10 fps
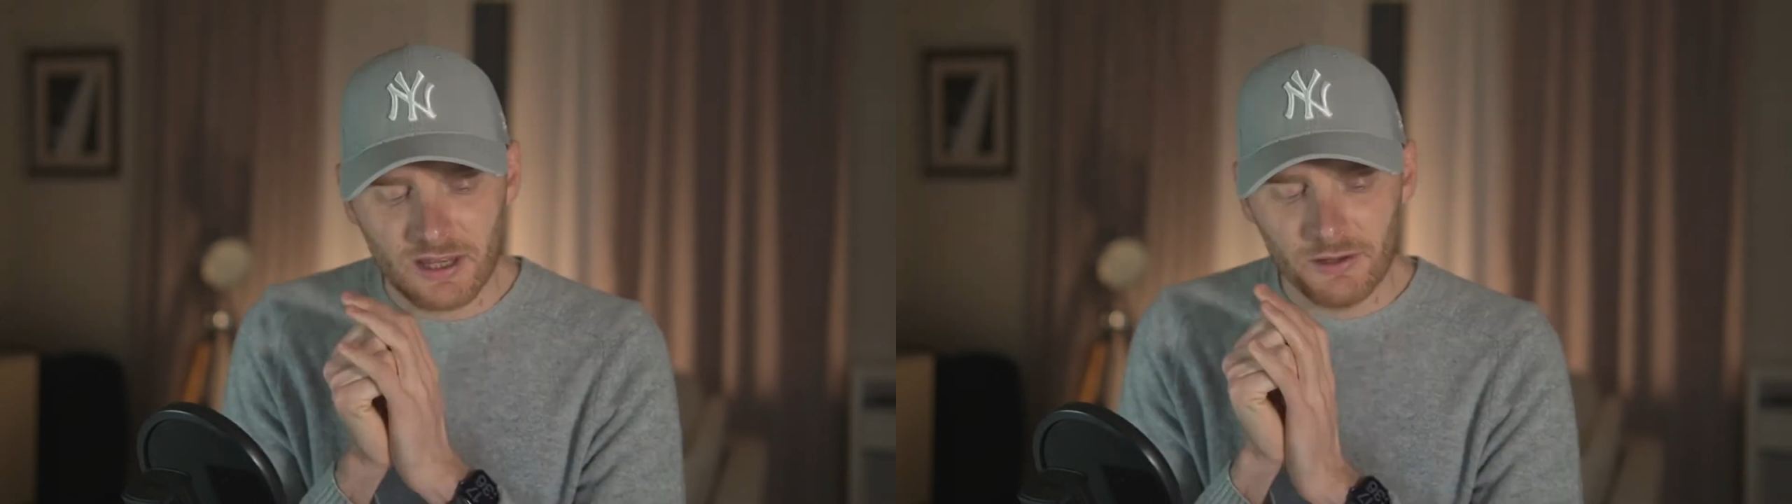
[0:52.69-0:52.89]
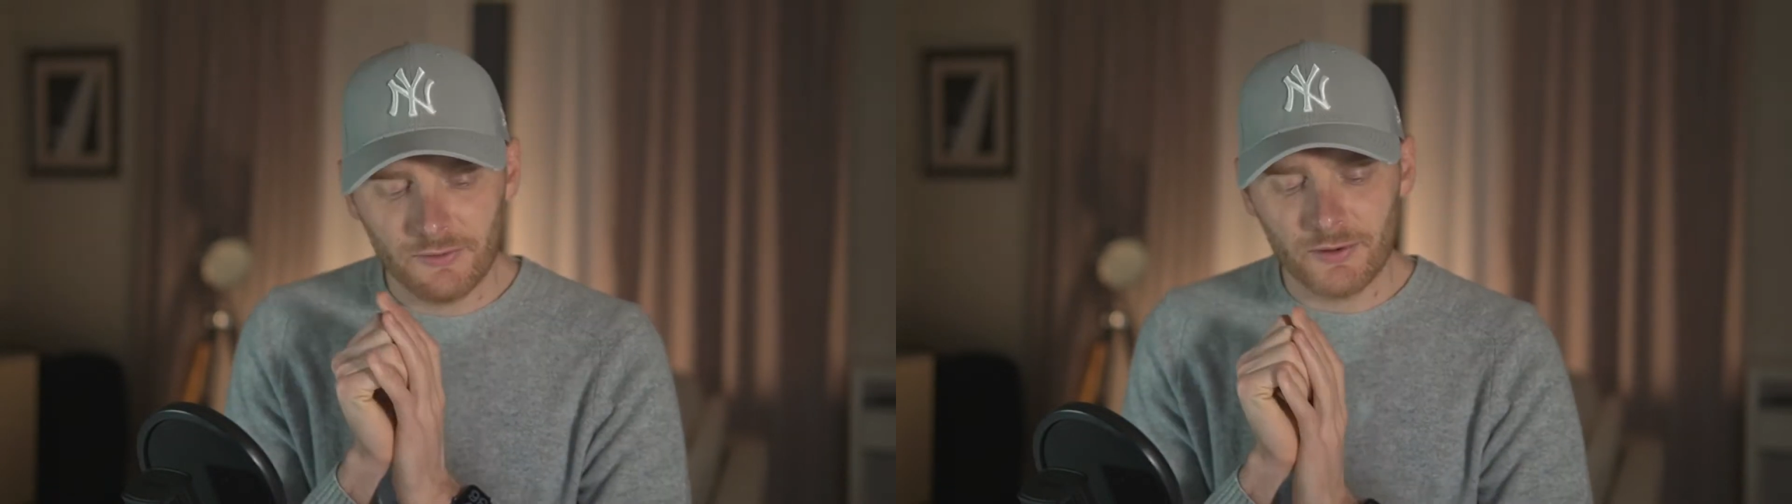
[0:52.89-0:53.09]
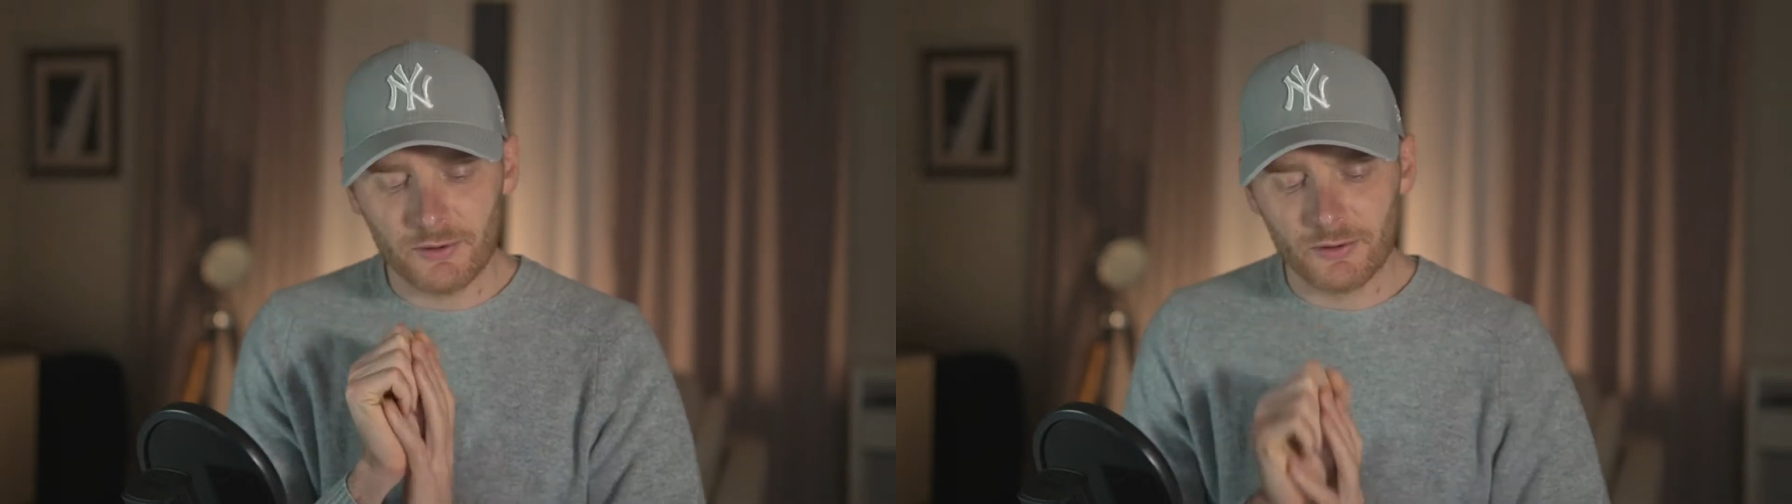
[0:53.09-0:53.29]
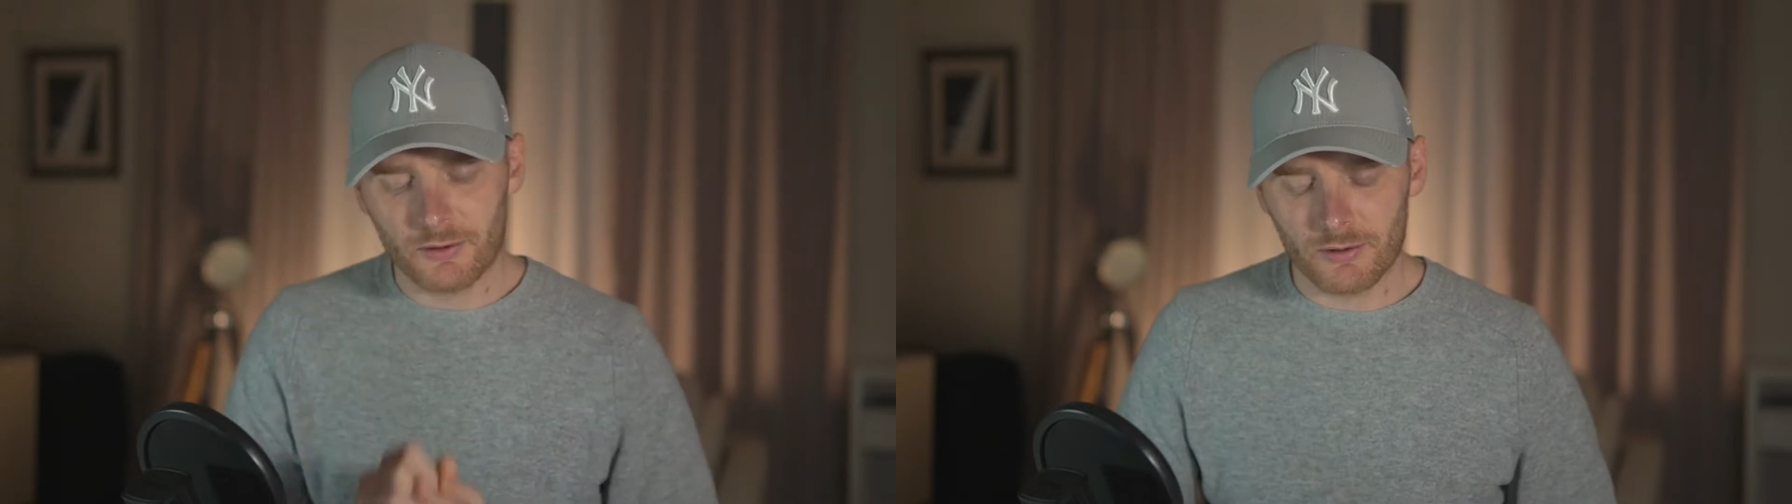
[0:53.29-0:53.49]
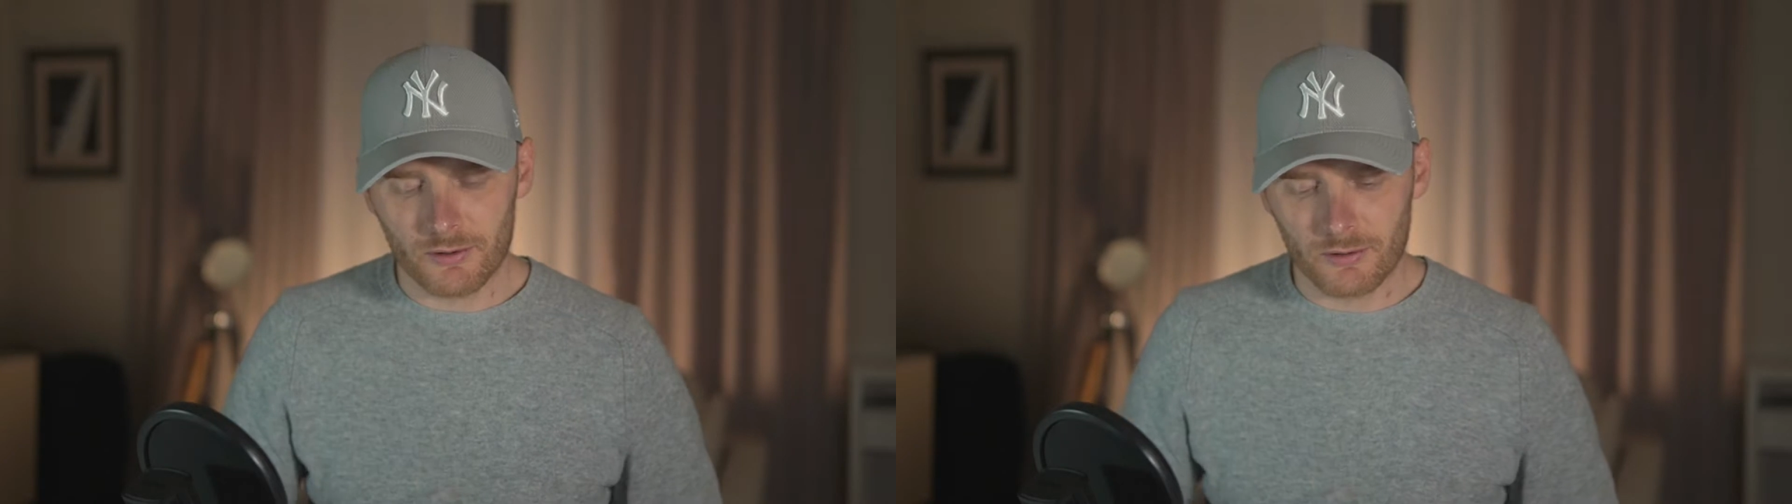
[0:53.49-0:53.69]
If
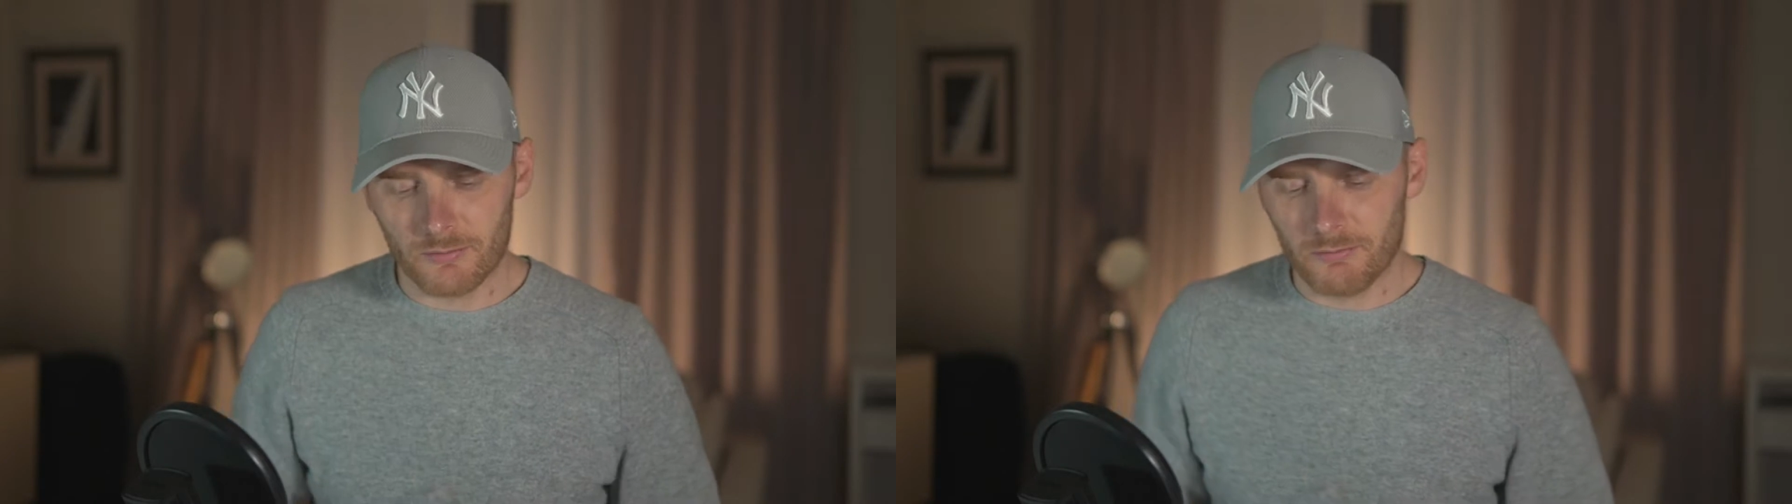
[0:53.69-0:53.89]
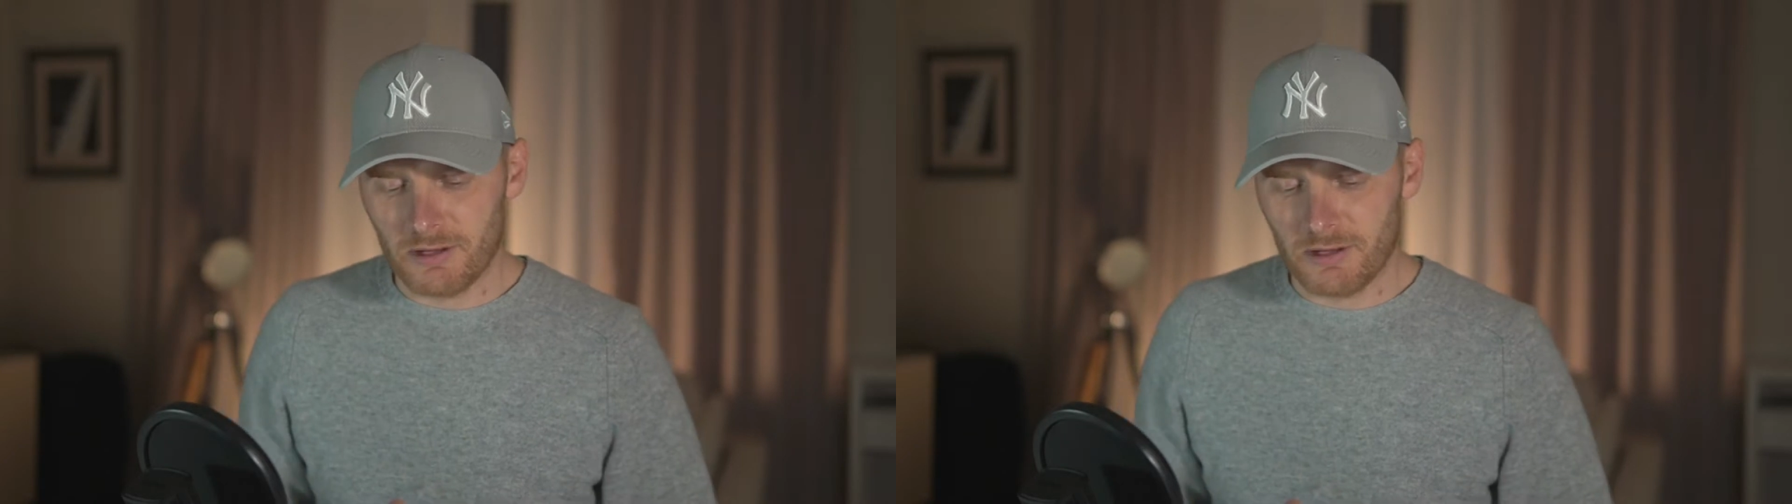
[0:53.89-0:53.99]
you're